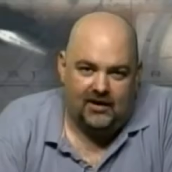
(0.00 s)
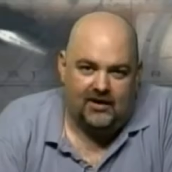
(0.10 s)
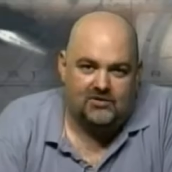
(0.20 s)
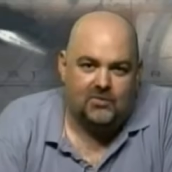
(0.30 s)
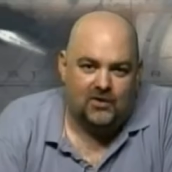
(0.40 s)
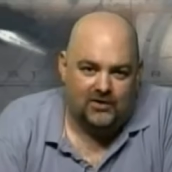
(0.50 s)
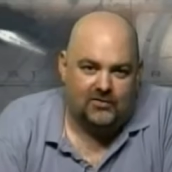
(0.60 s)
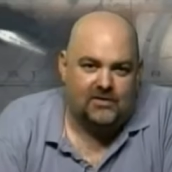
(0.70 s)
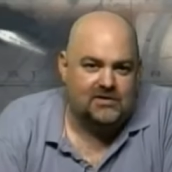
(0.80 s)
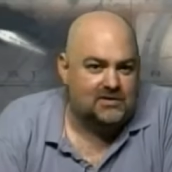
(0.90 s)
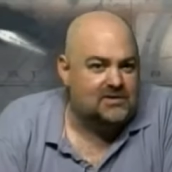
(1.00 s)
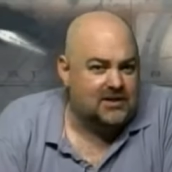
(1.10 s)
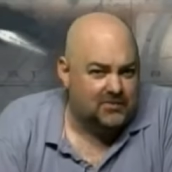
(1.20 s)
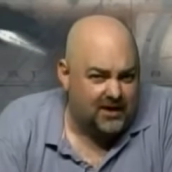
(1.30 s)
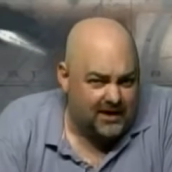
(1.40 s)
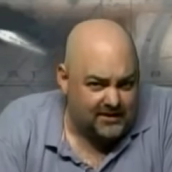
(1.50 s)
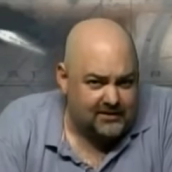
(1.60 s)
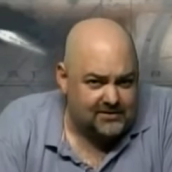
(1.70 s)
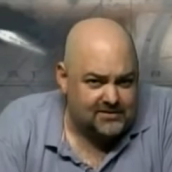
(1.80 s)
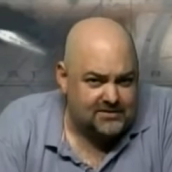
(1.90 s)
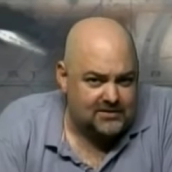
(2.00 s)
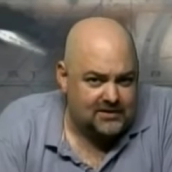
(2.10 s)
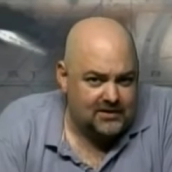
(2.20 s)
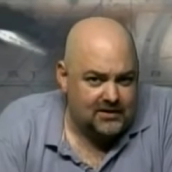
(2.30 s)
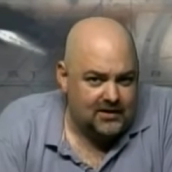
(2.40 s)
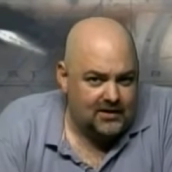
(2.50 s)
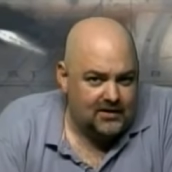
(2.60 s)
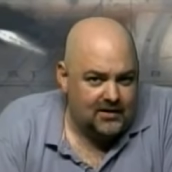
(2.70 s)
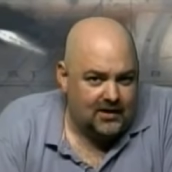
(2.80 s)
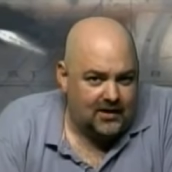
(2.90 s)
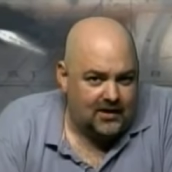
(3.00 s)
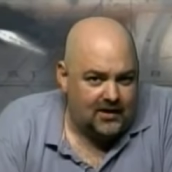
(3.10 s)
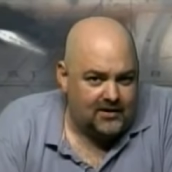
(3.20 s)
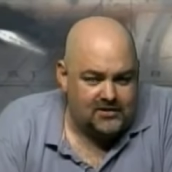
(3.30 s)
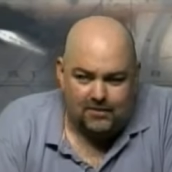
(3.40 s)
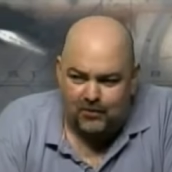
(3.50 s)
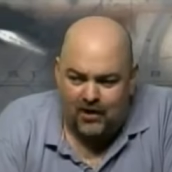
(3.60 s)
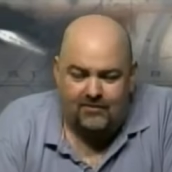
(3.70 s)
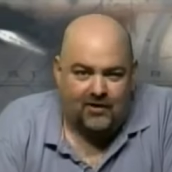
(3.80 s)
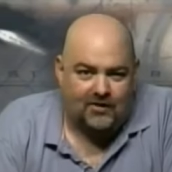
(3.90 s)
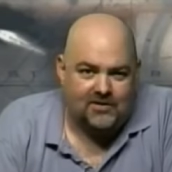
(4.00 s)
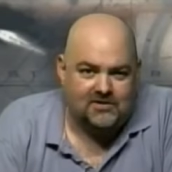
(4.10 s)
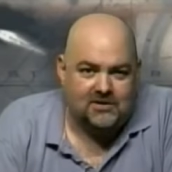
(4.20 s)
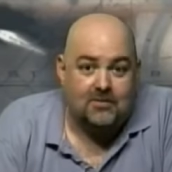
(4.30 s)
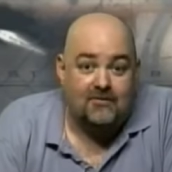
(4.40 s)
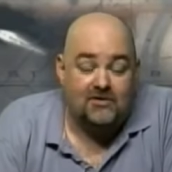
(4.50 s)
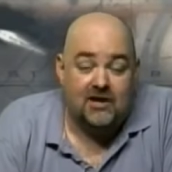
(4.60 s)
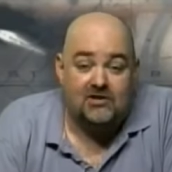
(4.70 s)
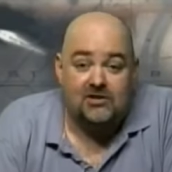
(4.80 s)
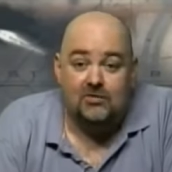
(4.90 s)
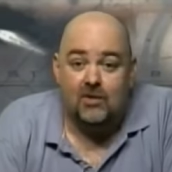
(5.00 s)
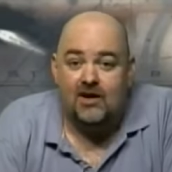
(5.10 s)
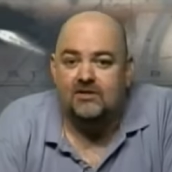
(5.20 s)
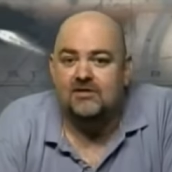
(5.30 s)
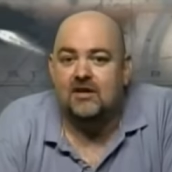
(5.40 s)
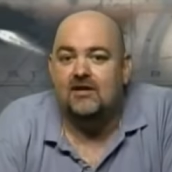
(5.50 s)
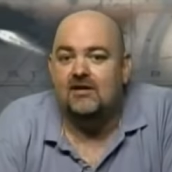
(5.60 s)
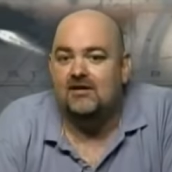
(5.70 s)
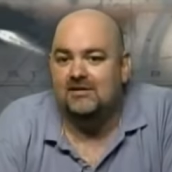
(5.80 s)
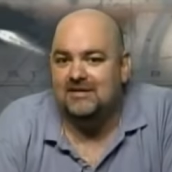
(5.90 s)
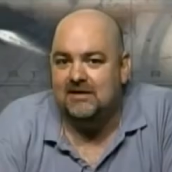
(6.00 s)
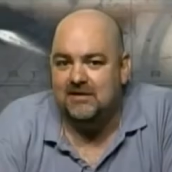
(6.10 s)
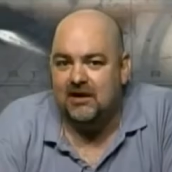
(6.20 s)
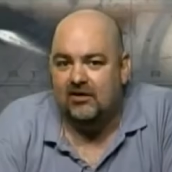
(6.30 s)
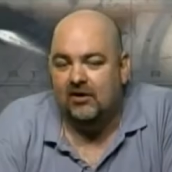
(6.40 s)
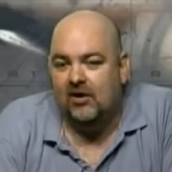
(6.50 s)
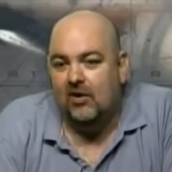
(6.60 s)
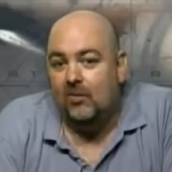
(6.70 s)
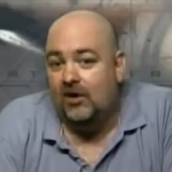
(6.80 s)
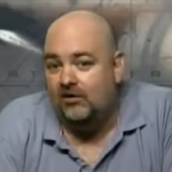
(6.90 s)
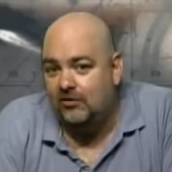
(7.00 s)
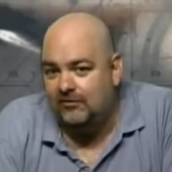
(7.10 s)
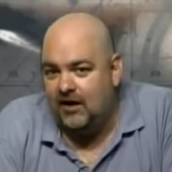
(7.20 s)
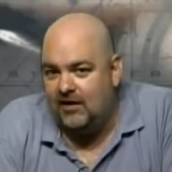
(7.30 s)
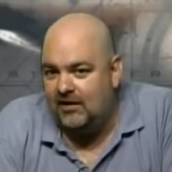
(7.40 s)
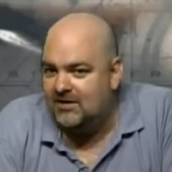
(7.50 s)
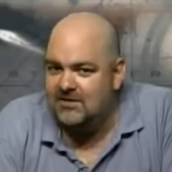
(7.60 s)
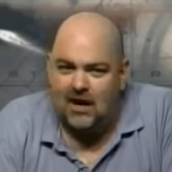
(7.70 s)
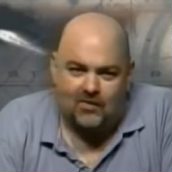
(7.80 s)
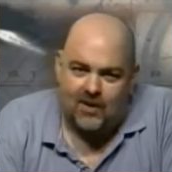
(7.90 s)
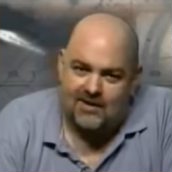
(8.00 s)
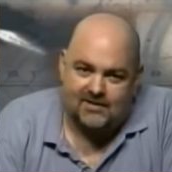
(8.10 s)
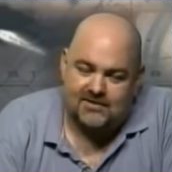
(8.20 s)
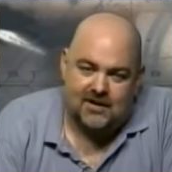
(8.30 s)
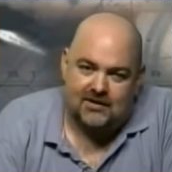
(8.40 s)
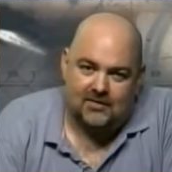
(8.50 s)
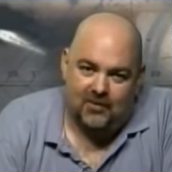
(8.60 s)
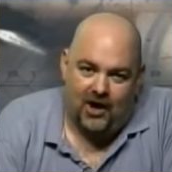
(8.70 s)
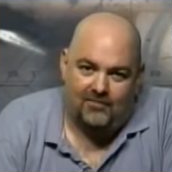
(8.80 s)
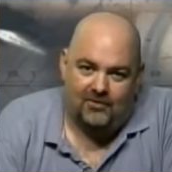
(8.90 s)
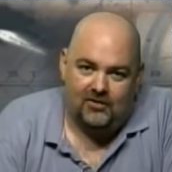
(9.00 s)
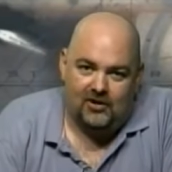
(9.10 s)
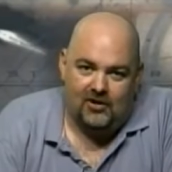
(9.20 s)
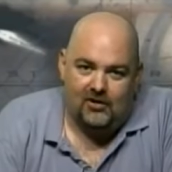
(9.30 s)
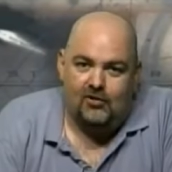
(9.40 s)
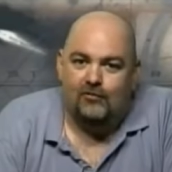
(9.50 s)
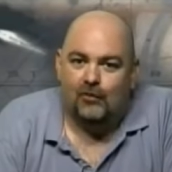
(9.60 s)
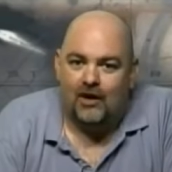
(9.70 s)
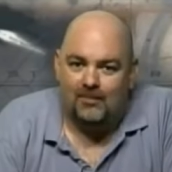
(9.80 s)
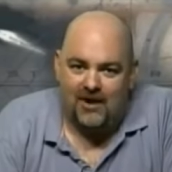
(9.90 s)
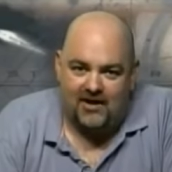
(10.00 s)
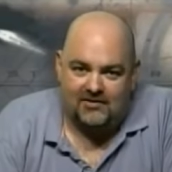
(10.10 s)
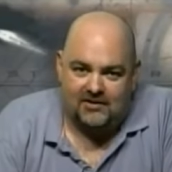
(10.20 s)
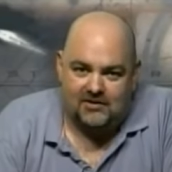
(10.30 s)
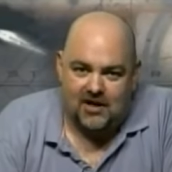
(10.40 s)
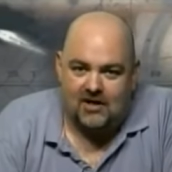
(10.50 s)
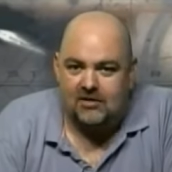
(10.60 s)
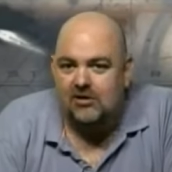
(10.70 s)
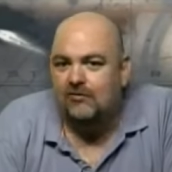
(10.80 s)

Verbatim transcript: and it's one of the reasons that we're atheists. Uh, it's a primary reason. Some of us actually read it and studied it in detail. What you've done is not read and studied the Bible you've read a passage, and then